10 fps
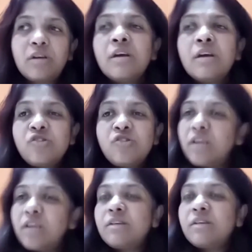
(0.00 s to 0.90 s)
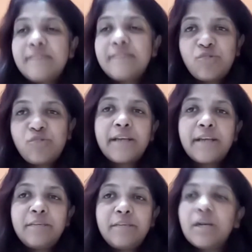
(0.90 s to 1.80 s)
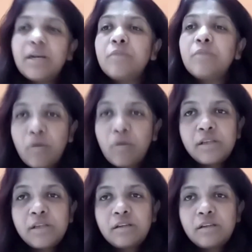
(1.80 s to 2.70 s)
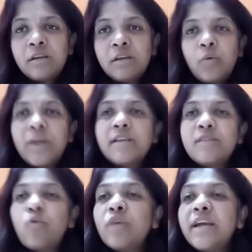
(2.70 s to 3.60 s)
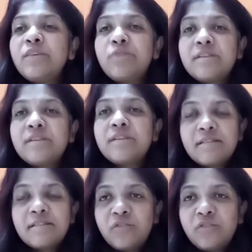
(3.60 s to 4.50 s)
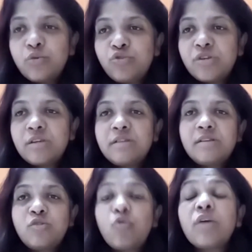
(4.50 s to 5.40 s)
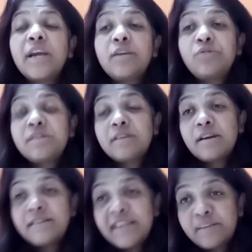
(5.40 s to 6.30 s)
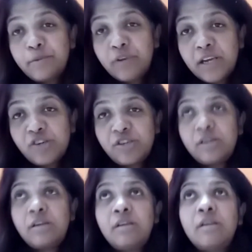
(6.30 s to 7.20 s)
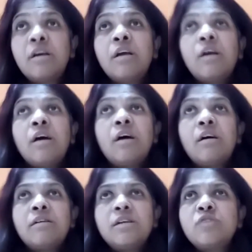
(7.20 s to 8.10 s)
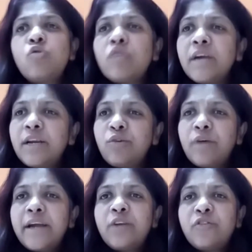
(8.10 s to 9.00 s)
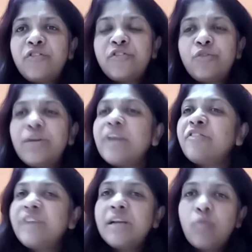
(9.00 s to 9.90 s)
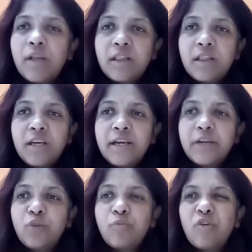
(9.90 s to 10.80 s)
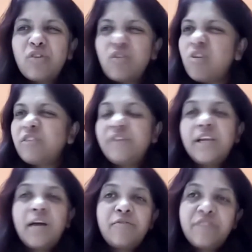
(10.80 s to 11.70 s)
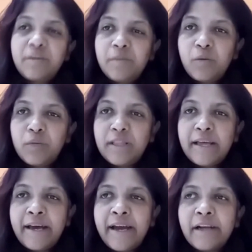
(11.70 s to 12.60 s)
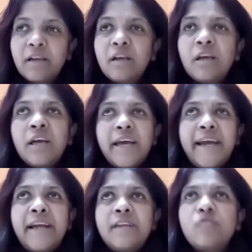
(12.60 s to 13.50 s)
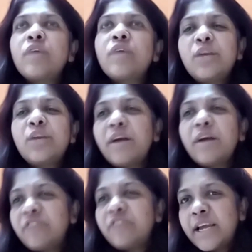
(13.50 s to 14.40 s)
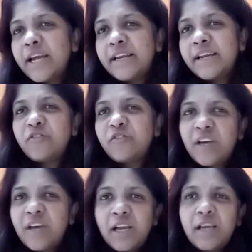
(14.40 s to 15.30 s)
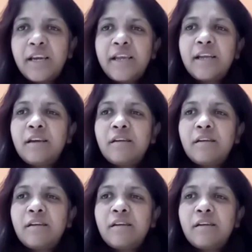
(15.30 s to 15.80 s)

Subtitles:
gender and sexuality become normal, where it's okay to discuss confusions, it's okay to discuss exploration, it's okay to kind of today feel one thing and tomorrow not feel comfortable with that, and it's okay to have tried and failed and